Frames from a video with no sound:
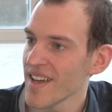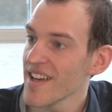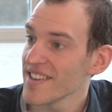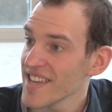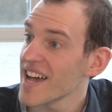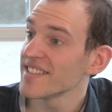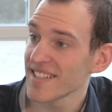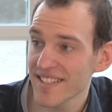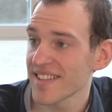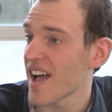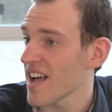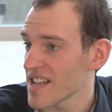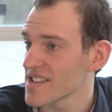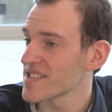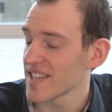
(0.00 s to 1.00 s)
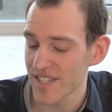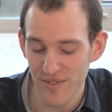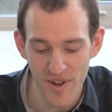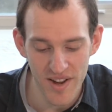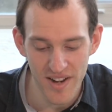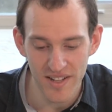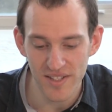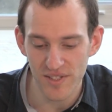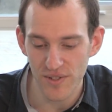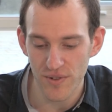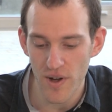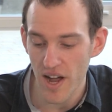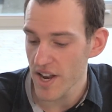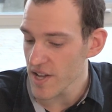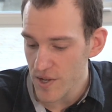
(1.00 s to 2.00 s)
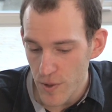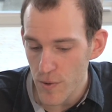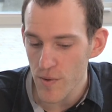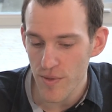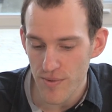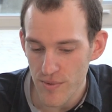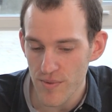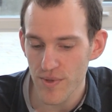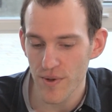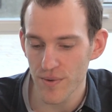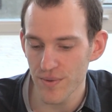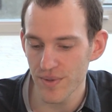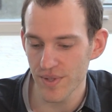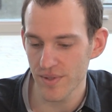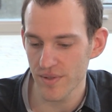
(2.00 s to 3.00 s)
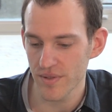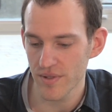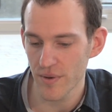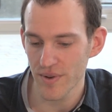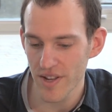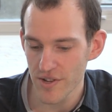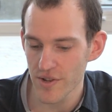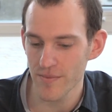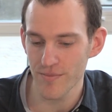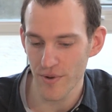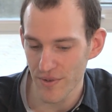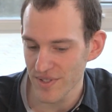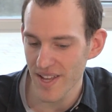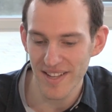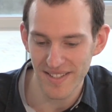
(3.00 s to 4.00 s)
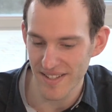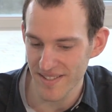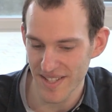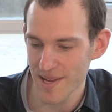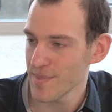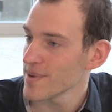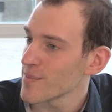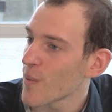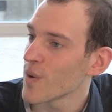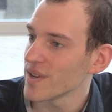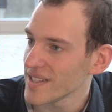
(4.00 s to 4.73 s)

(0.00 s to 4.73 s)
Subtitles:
Yes, exactly, that's right. And so I'm going to go through those donation processes in a bit more